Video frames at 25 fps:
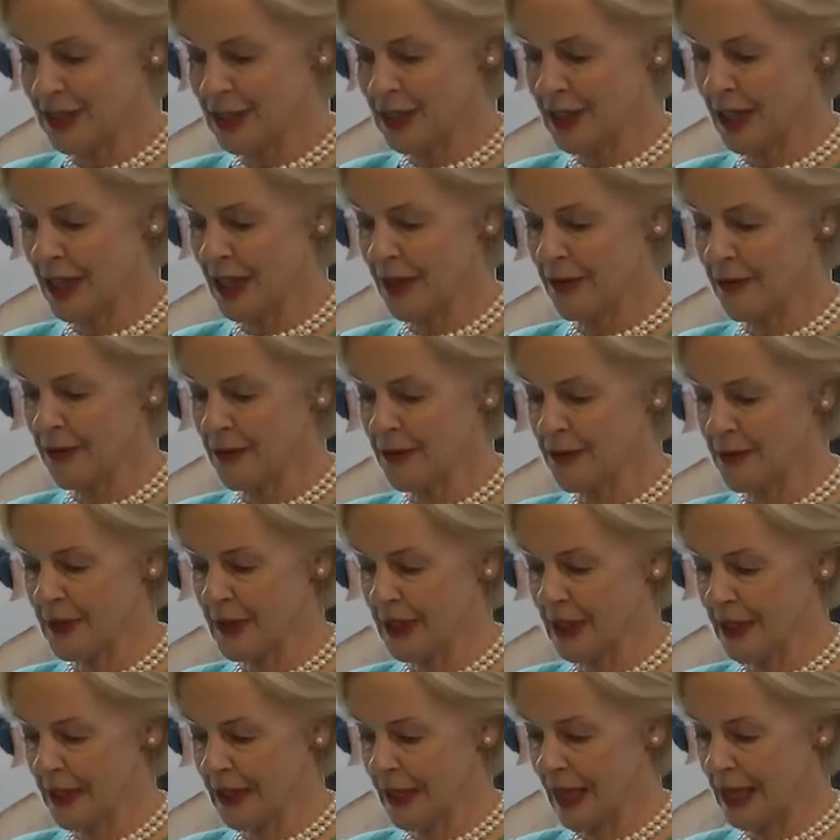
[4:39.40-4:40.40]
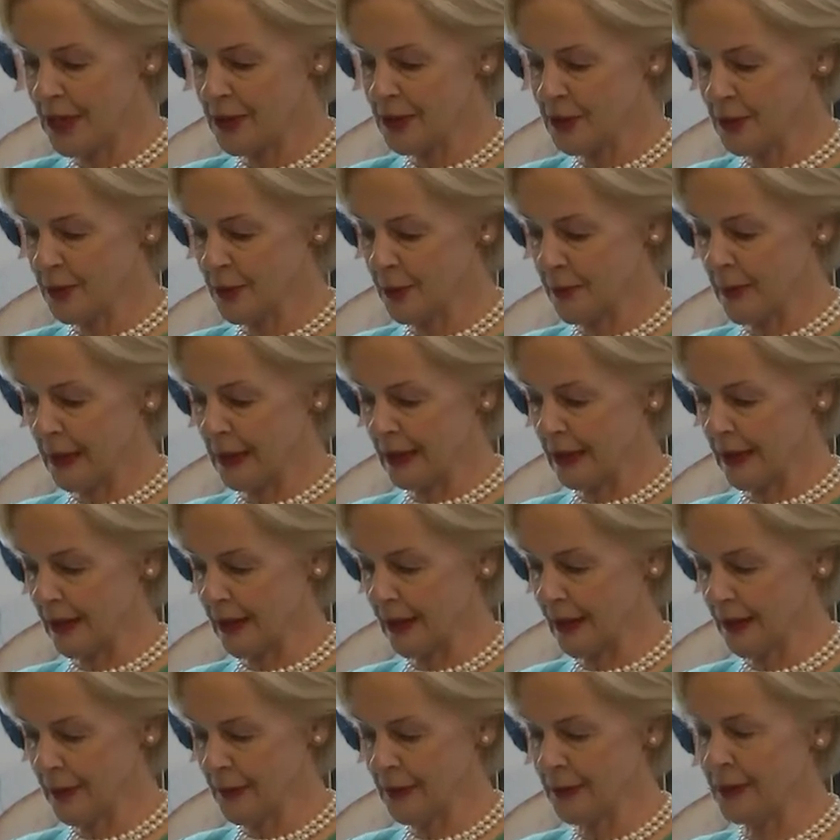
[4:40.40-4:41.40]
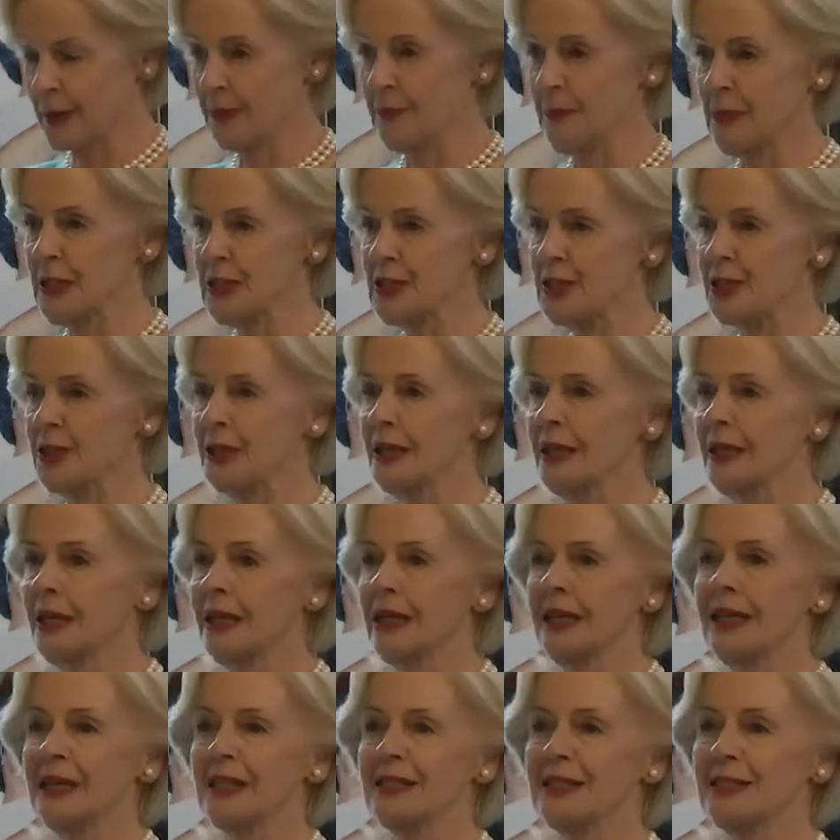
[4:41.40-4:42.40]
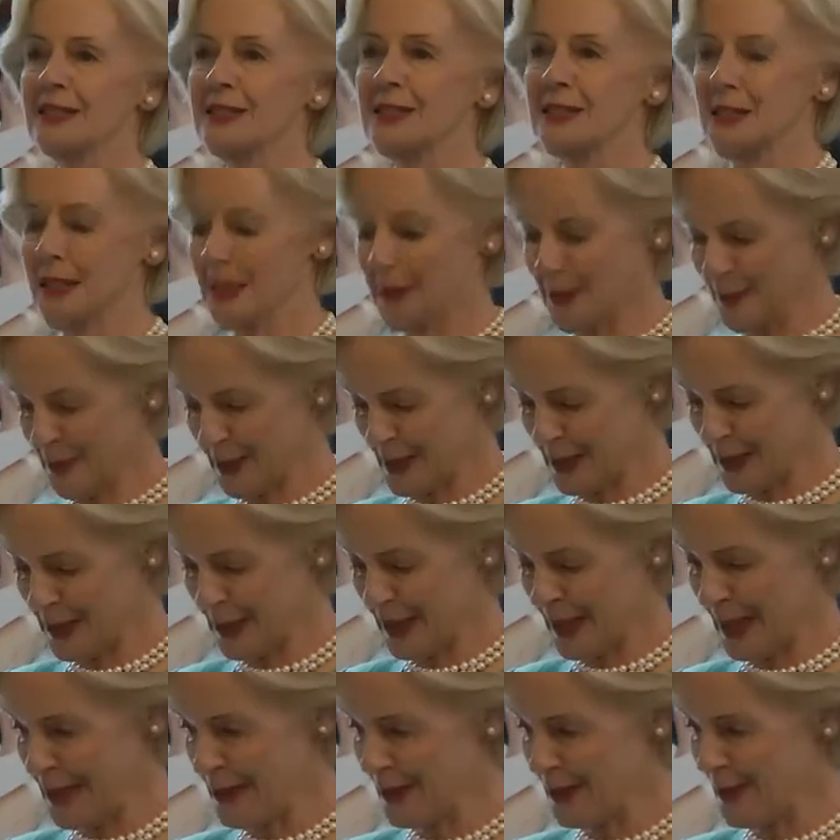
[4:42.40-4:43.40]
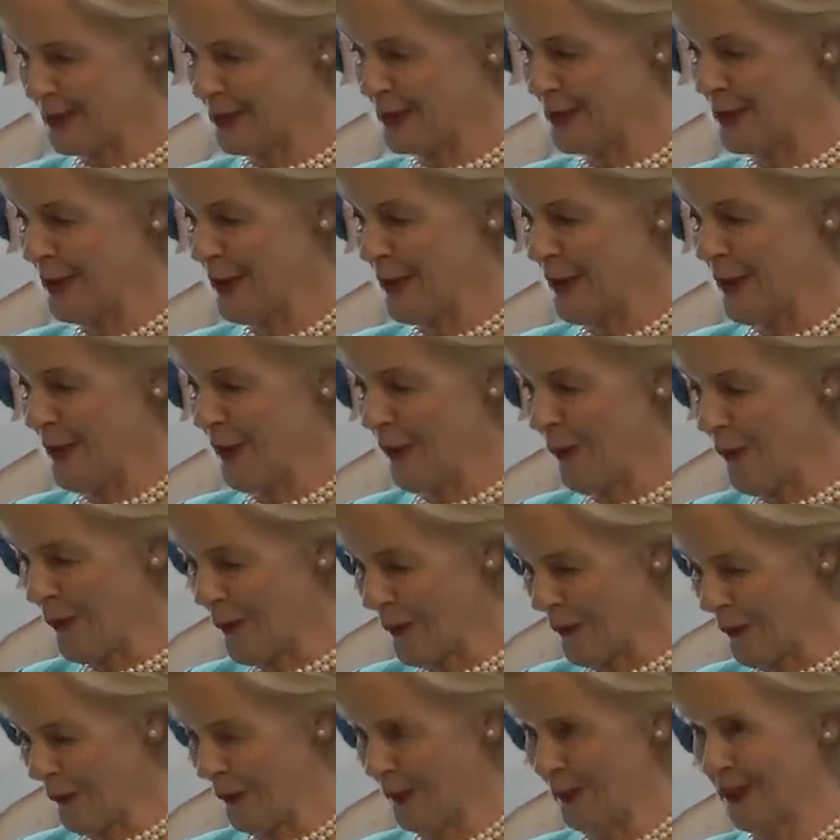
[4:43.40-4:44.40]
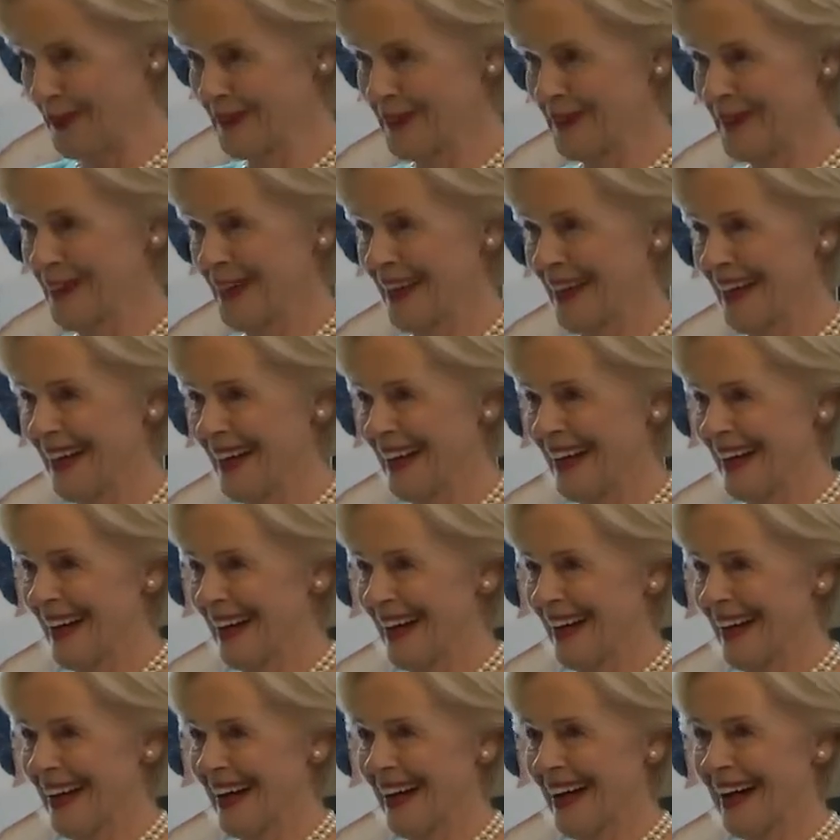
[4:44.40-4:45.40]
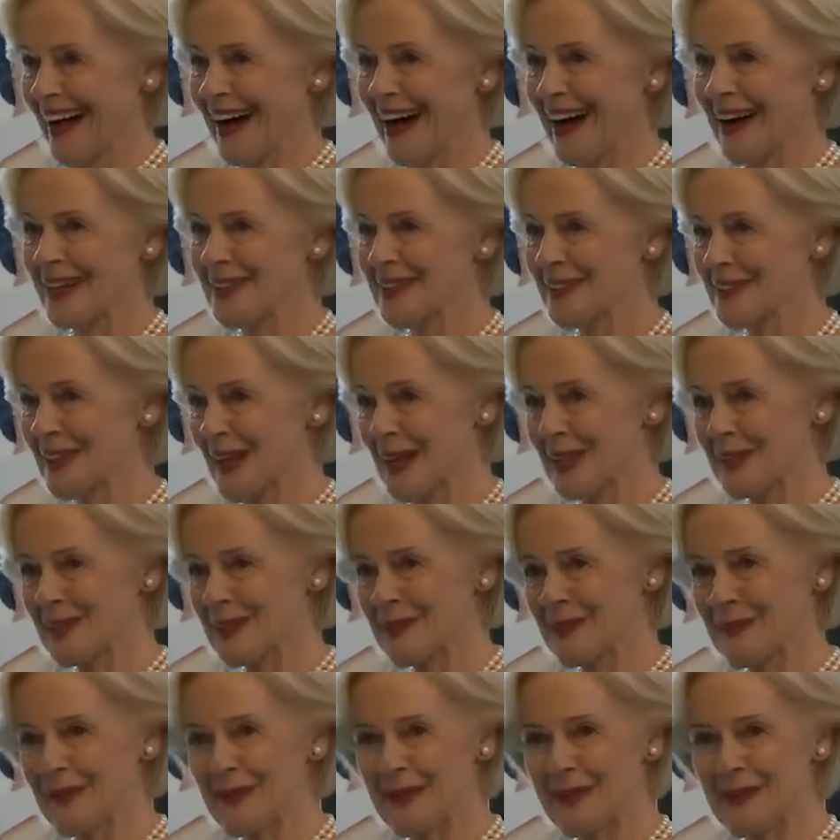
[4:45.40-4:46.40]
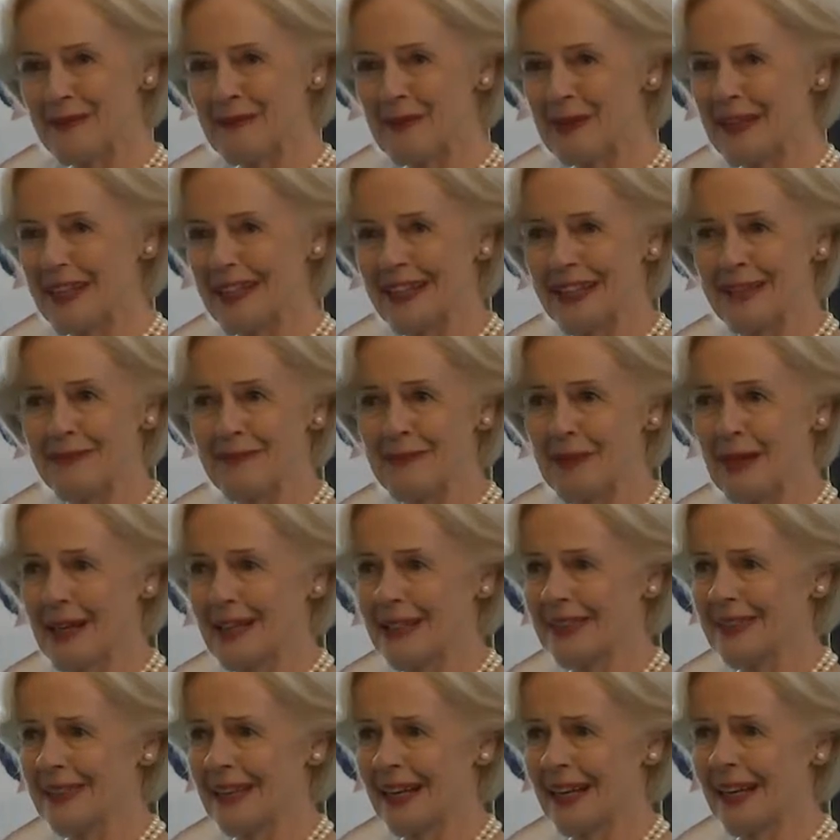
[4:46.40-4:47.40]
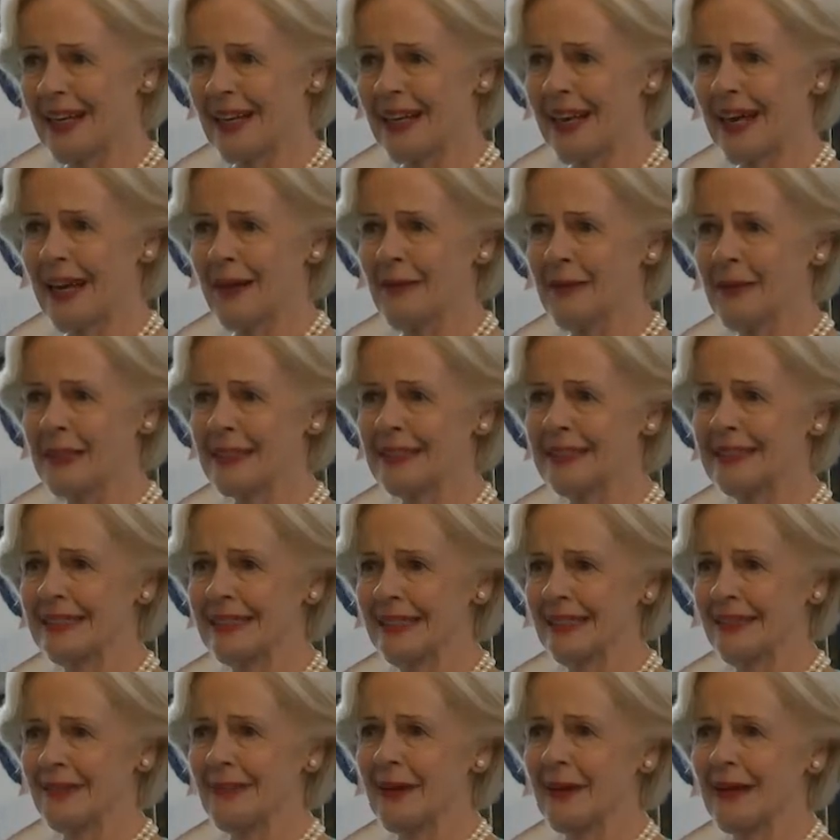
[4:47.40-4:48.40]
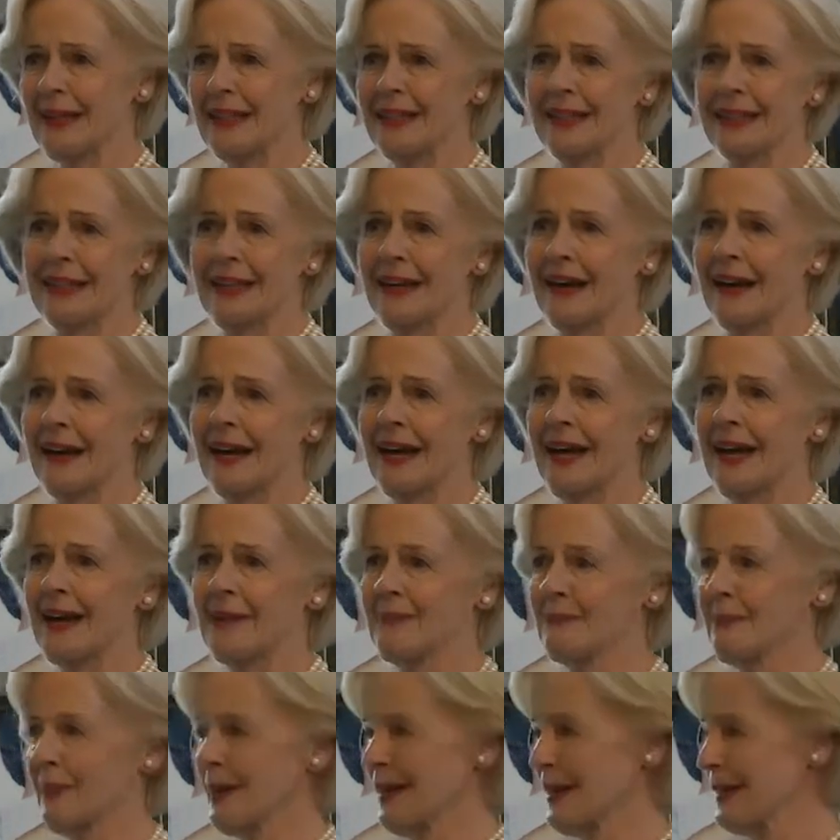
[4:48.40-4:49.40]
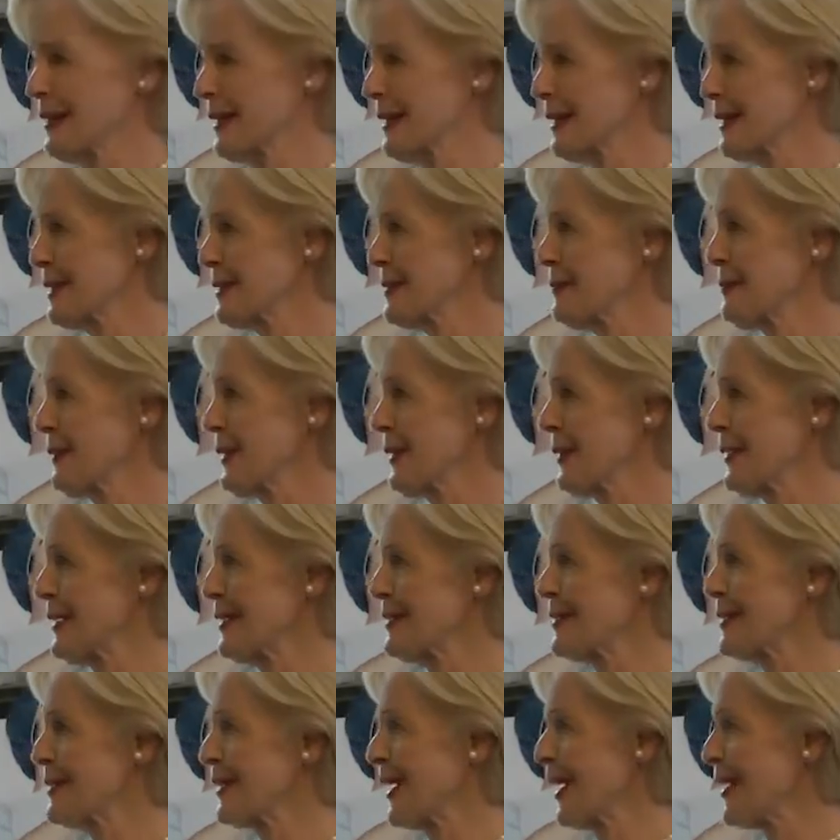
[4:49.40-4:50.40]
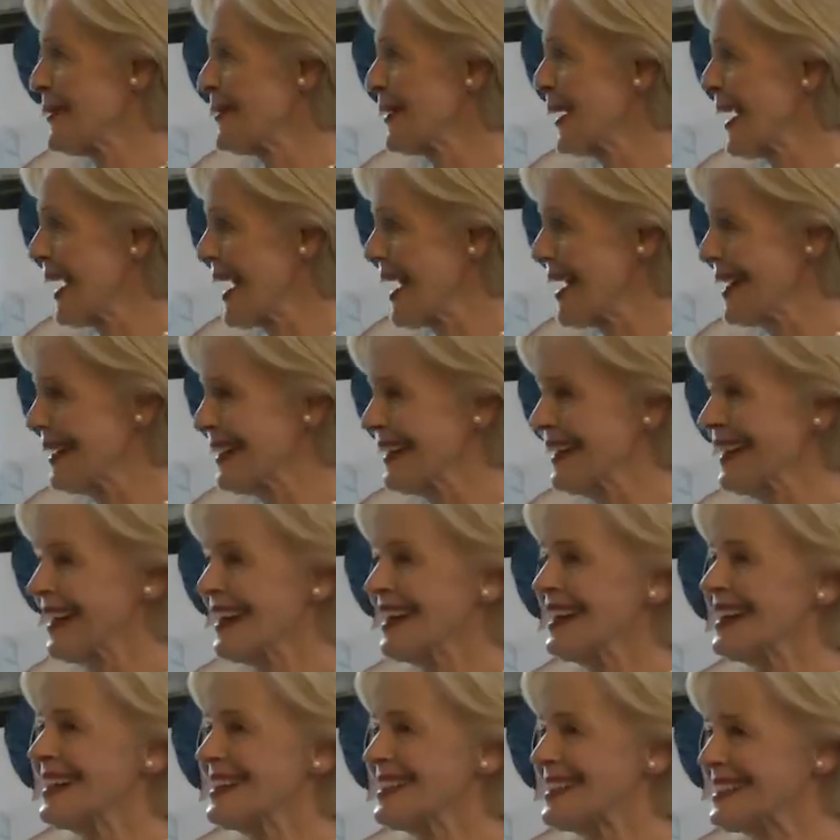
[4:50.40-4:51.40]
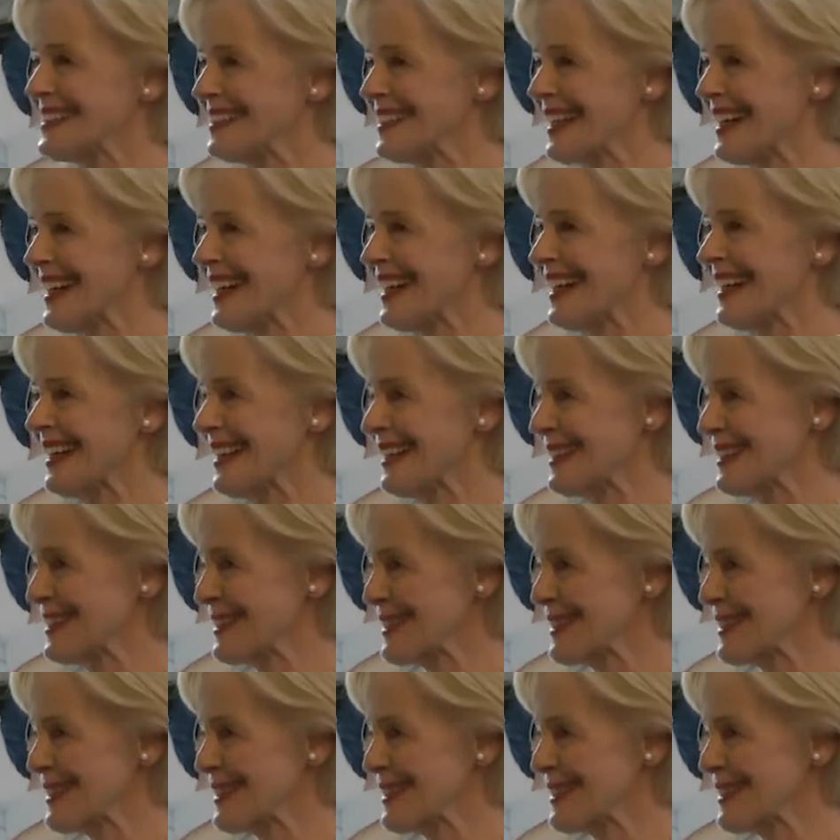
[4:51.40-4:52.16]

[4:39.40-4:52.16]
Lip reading: Chair of the National Mental Health Commission, distinguished guests all. I just want to begin by saying how exhilarated I am by the experience I've had seeing